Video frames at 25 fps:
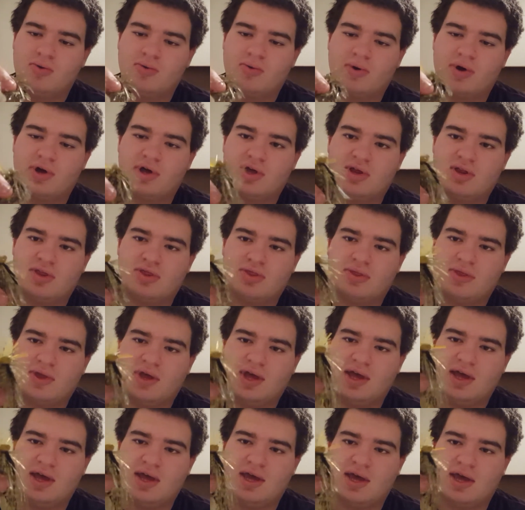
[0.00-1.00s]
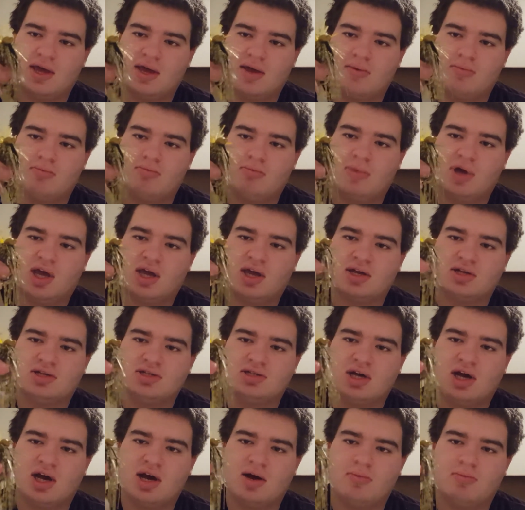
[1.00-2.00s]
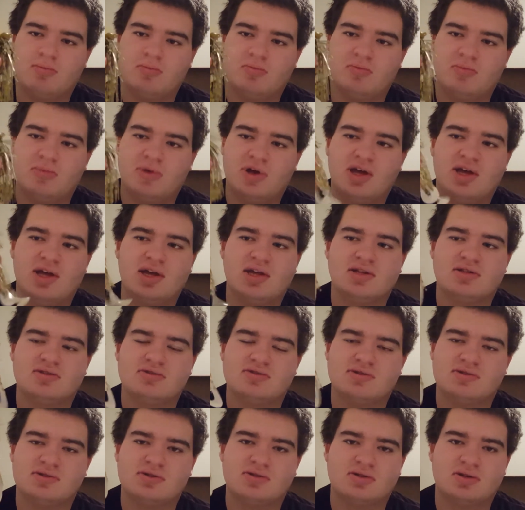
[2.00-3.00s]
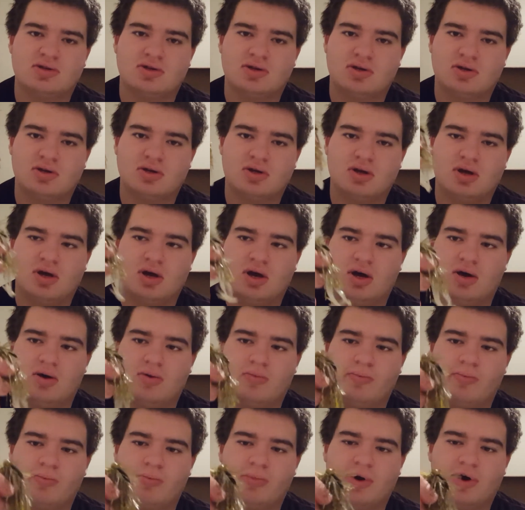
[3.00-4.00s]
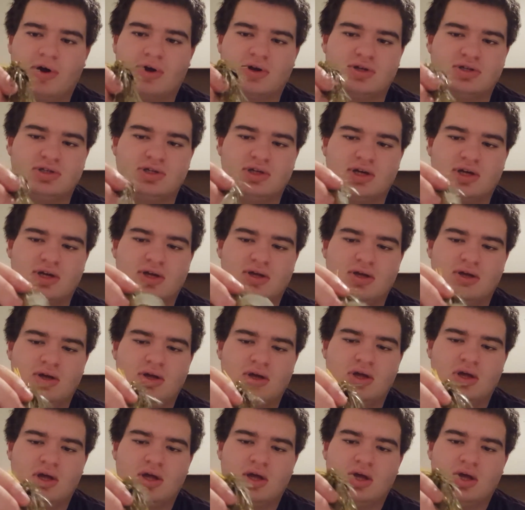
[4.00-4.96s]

with a Mega Chomp Baits bug jig.